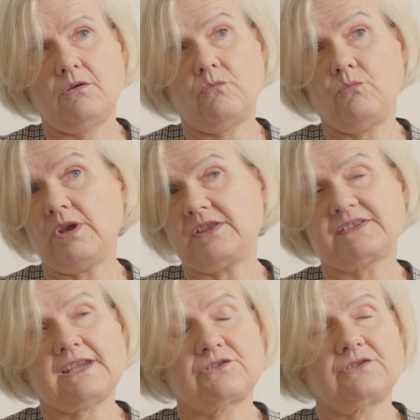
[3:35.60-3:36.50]
with a
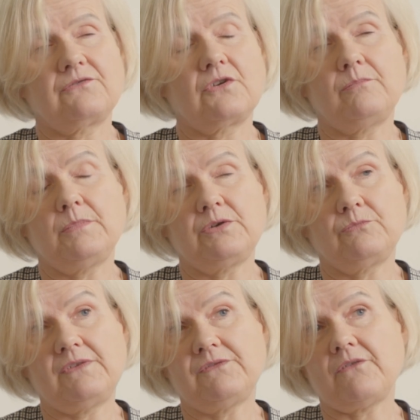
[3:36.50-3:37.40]
section of government
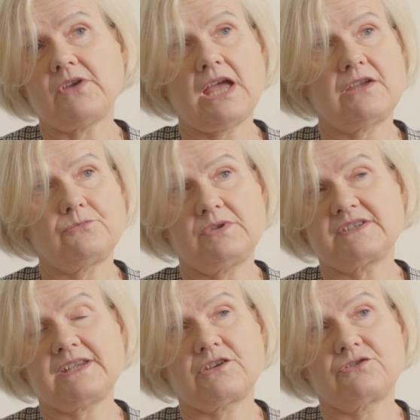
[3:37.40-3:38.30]
we've never had, with a
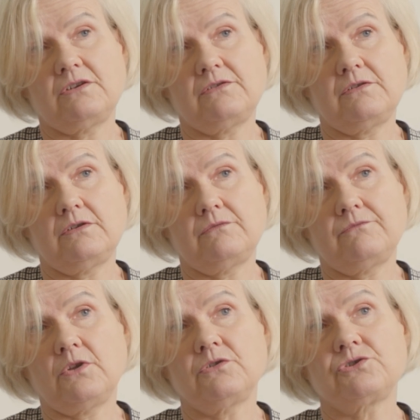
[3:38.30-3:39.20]
section of the
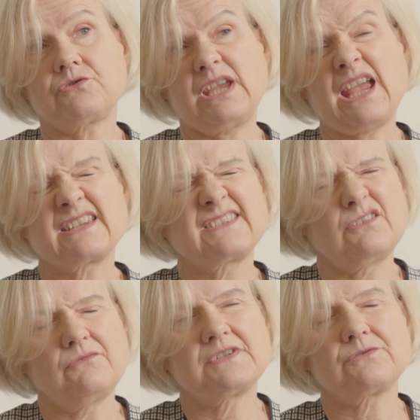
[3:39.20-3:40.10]
voluntary
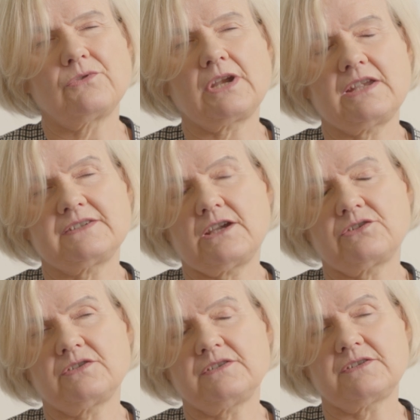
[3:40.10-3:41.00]
ex-service
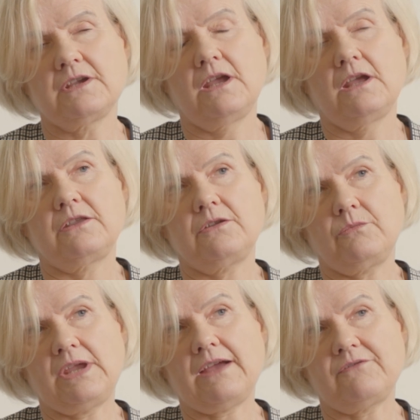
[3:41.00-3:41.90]
organisations that
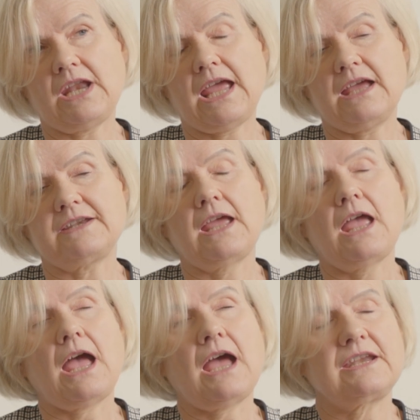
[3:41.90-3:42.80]
we haven't had.
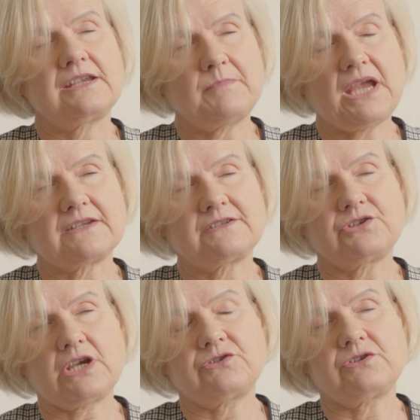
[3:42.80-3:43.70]
And it makes
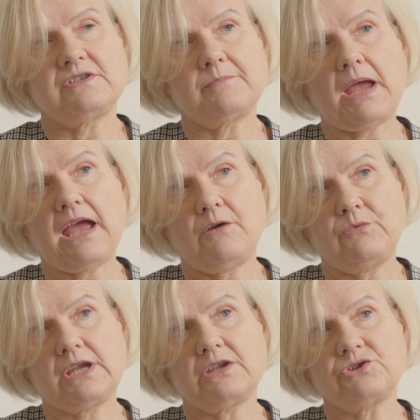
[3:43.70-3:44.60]
suggestions about how
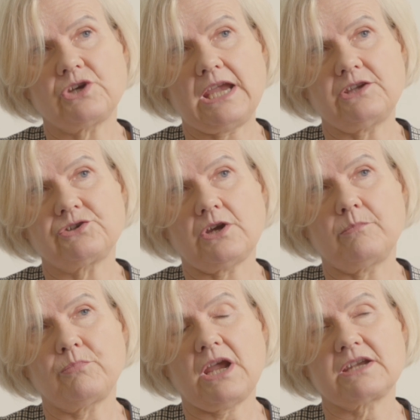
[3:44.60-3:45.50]
we can change our
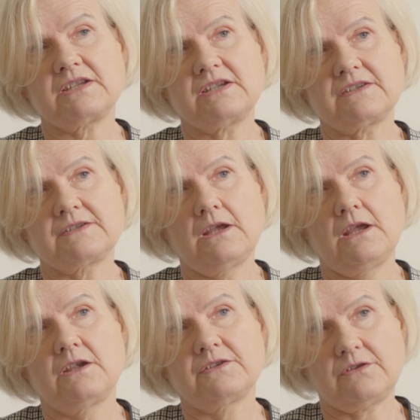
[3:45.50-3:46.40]
practice
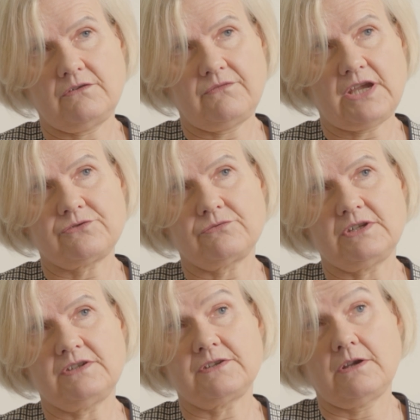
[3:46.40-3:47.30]
so that
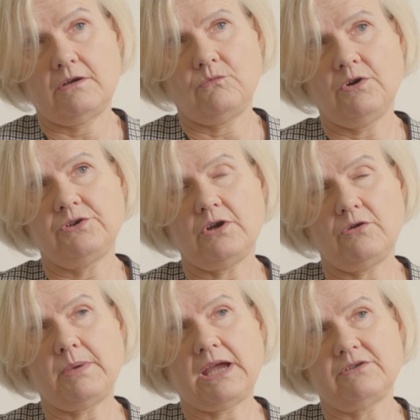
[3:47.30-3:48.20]
veterans, one, know
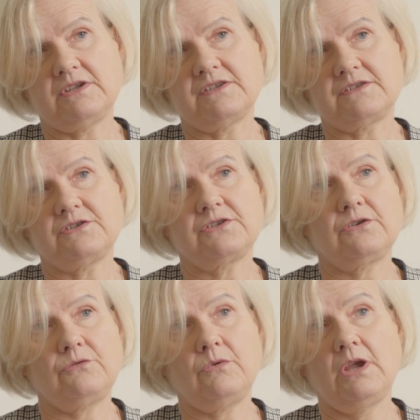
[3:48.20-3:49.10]
about us, and
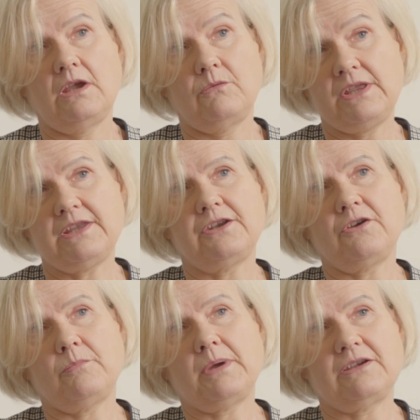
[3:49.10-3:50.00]
two, when they
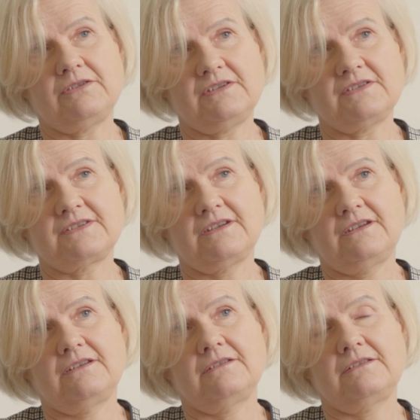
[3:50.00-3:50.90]
know about us,
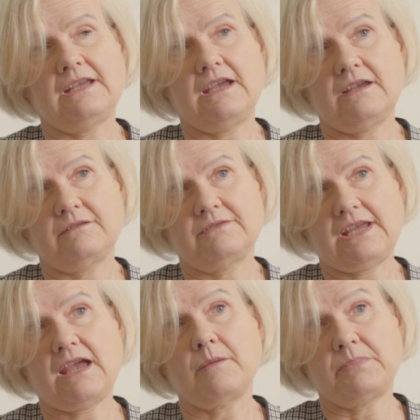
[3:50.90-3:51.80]
they're
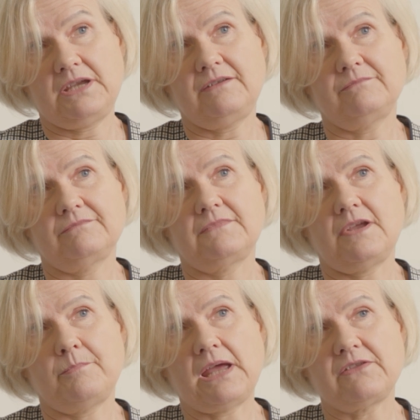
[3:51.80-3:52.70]
happy
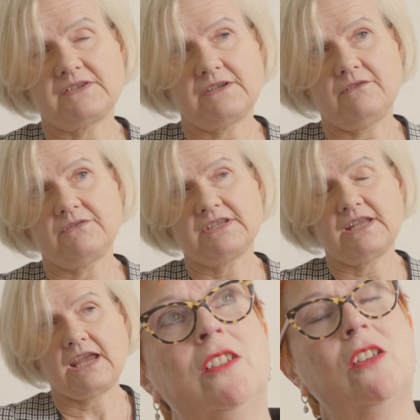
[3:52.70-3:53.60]
about the service they get.